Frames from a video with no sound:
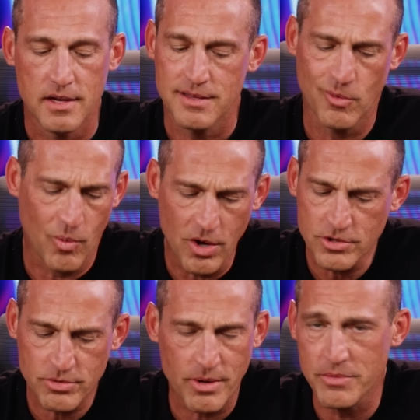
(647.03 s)
the Wall
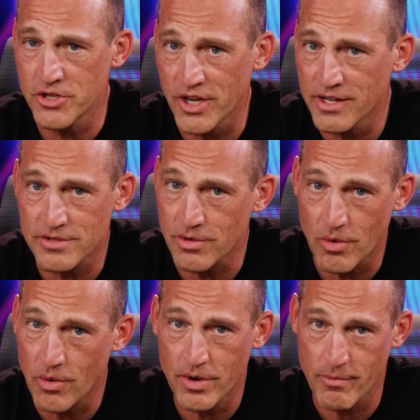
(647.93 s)
Street machines, they're
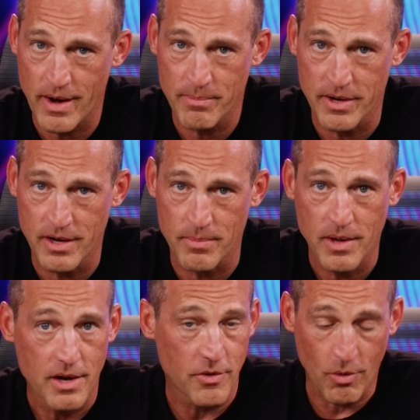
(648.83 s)
already ramping up.
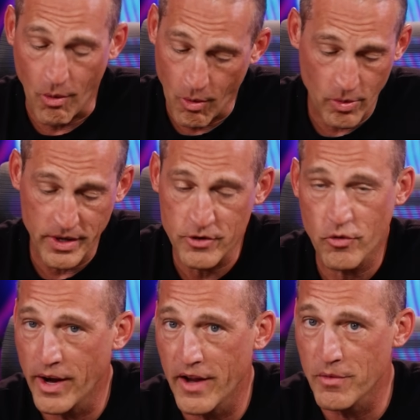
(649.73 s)
They're already
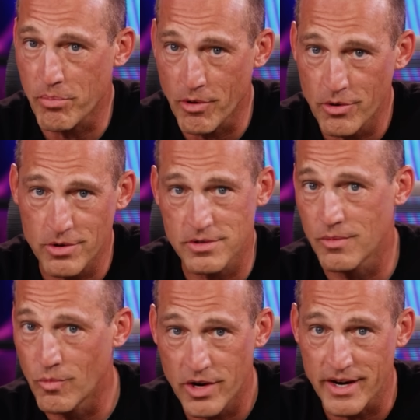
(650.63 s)
training the brokers
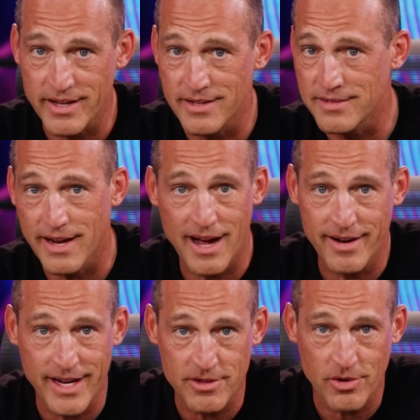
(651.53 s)
on what it is and how
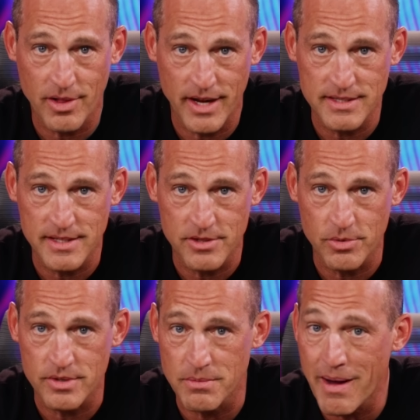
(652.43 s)
to get their clients into
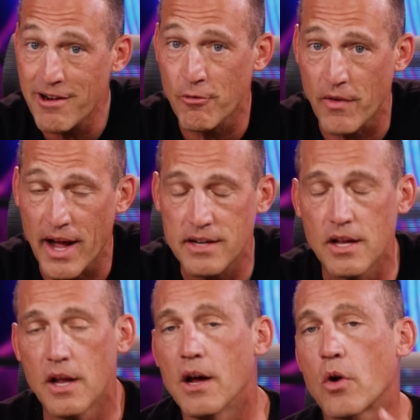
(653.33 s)
it. As a matter of fact,
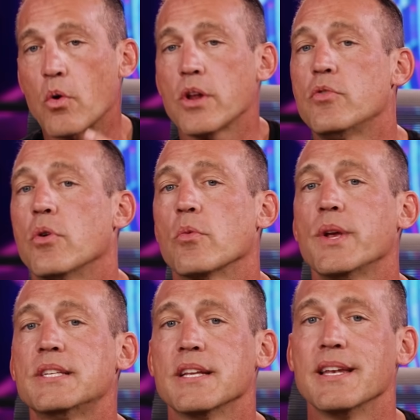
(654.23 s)
according to a
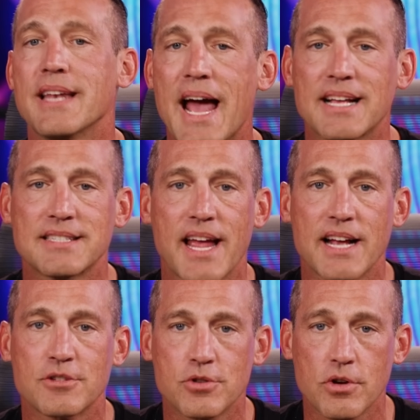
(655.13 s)
recent
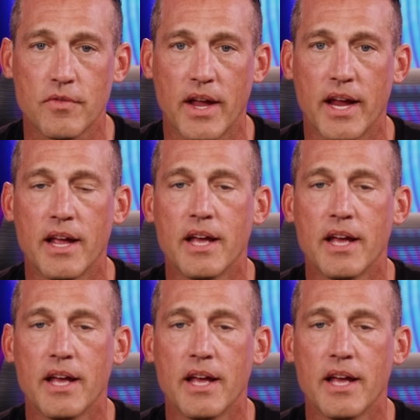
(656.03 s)
Nasdaq survey,